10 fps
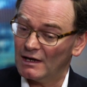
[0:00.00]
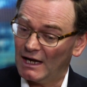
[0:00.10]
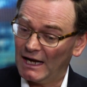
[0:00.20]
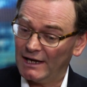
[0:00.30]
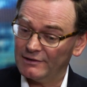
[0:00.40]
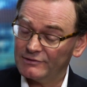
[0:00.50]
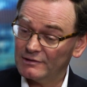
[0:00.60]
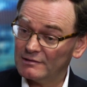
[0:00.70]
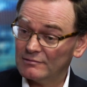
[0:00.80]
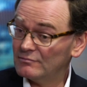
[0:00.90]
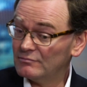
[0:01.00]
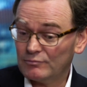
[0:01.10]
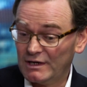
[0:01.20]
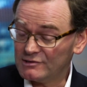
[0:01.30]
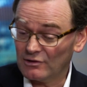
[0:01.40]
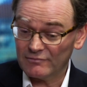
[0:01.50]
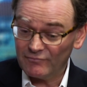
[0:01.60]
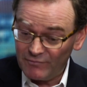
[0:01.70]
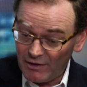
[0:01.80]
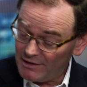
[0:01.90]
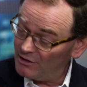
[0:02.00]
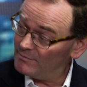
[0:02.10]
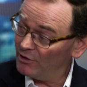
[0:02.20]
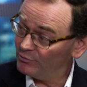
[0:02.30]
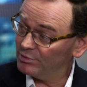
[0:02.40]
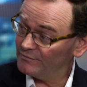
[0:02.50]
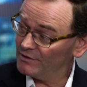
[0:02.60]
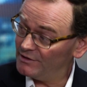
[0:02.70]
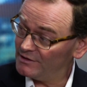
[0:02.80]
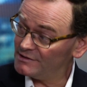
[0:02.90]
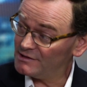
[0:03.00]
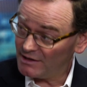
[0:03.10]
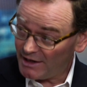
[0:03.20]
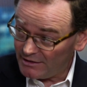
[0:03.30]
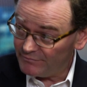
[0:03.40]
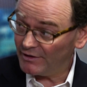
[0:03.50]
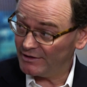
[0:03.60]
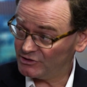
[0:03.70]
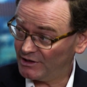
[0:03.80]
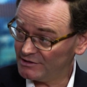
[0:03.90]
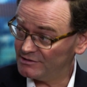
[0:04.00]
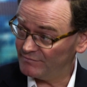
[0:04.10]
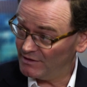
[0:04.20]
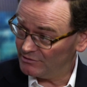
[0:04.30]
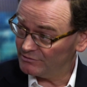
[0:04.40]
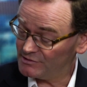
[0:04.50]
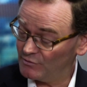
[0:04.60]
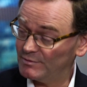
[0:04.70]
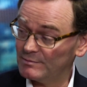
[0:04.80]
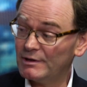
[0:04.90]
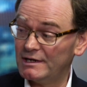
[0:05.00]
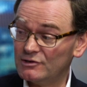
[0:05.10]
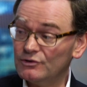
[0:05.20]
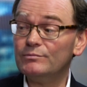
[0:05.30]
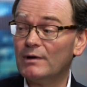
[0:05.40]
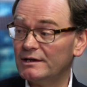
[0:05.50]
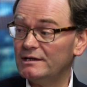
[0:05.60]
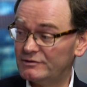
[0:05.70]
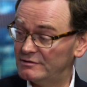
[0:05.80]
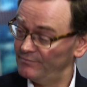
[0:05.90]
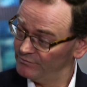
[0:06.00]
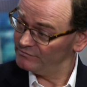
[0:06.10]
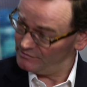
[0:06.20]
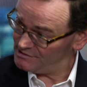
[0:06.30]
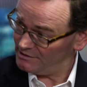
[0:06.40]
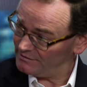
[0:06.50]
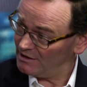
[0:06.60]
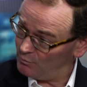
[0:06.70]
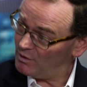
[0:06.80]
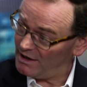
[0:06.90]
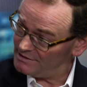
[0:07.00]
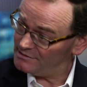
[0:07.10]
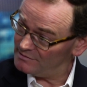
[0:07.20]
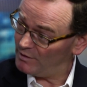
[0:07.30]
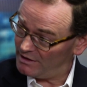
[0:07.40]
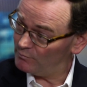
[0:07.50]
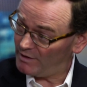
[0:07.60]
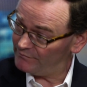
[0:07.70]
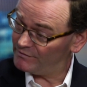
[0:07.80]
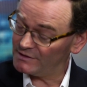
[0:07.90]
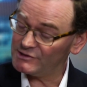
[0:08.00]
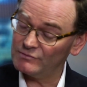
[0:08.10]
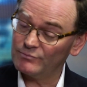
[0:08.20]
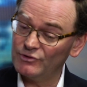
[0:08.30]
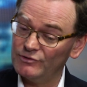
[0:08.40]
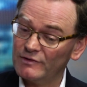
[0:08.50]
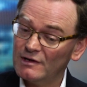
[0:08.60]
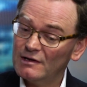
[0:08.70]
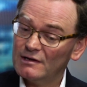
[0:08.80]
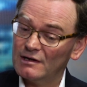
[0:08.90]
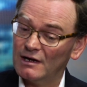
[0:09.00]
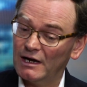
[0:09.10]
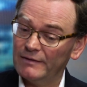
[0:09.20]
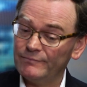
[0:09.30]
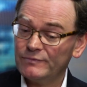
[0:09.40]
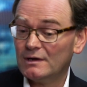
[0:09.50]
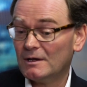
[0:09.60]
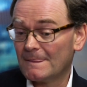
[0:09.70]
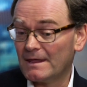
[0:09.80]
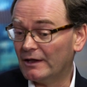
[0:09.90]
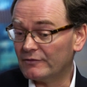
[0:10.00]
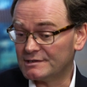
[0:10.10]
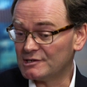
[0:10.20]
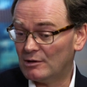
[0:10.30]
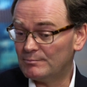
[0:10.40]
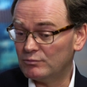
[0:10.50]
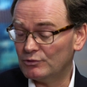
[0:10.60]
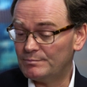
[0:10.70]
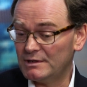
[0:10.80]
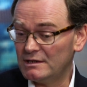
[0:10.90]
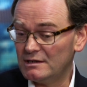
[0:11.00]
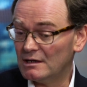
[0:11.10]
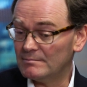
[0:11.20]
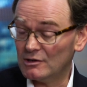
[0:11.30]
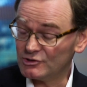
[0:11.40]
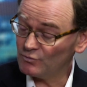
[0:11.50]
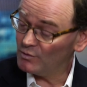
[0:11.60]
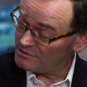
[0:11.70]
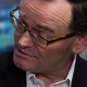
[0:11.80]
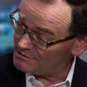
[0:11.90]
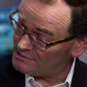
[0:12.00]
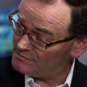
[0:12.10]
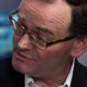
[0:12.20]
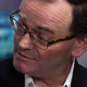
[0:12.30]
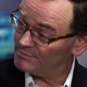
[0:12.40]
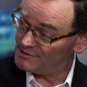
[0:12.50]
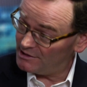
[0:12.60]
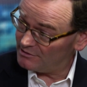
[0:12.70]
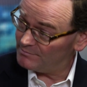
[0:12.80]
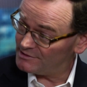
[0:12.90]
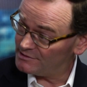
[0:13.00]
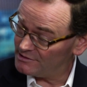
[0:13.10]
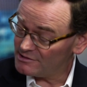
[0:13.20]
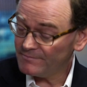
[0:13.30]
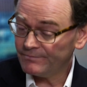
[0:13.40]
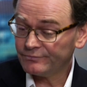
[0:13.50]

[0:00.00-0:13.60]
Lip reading: And it's on a very low multiple of earnings, and again, a very attractive yield. So we're being paid good money to sit there and wait for things to improve. Another example would be Ocean Wilson's, which is a Brazilian business,